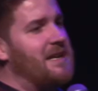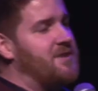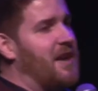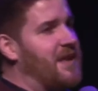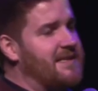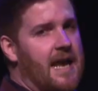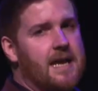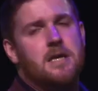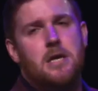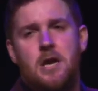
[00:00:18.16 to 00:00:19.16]
internet that's
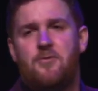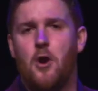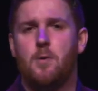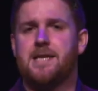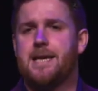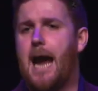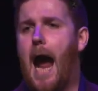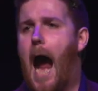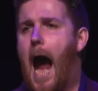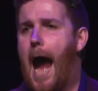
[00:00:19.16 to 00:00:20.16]
like, there was a
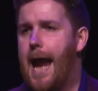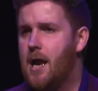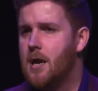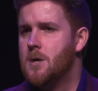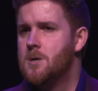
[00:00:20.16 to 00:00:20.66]
guy